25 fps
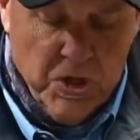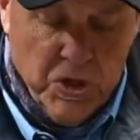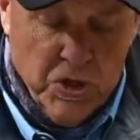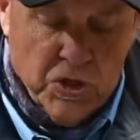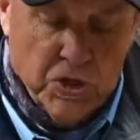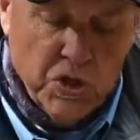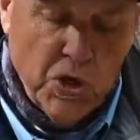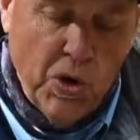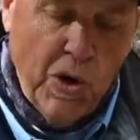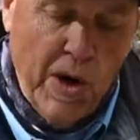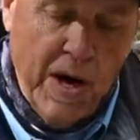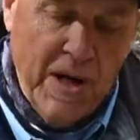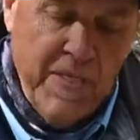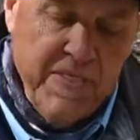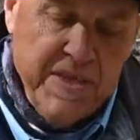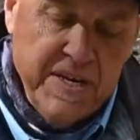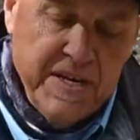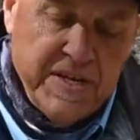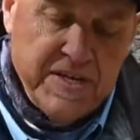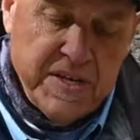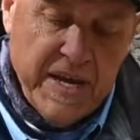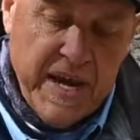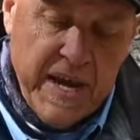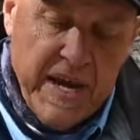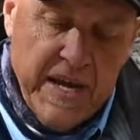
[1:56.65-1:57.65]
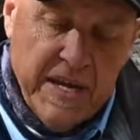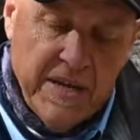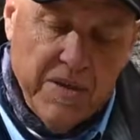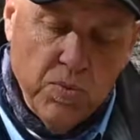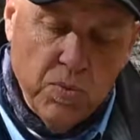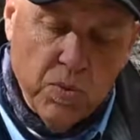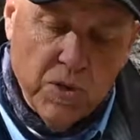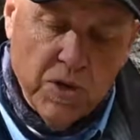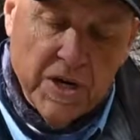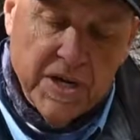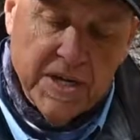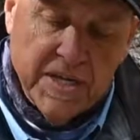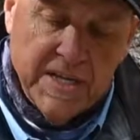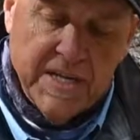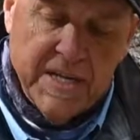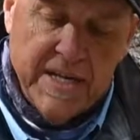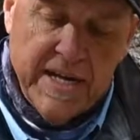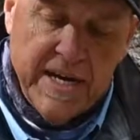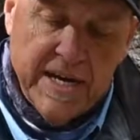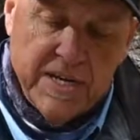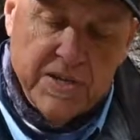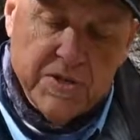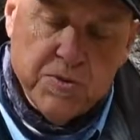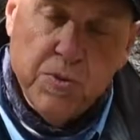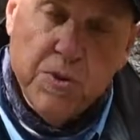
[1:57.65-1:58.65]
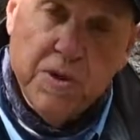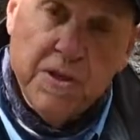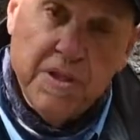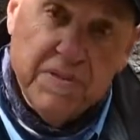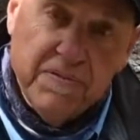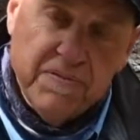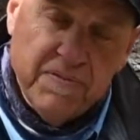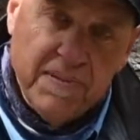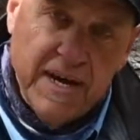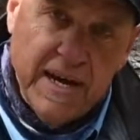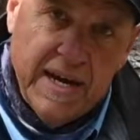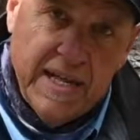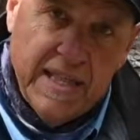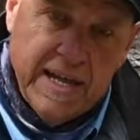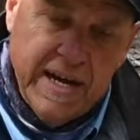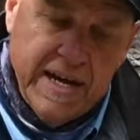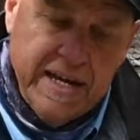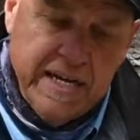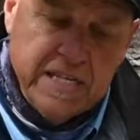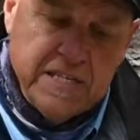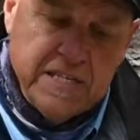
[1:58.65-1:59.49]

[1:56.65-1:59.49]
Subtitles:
So on this end where it connects with the fly line,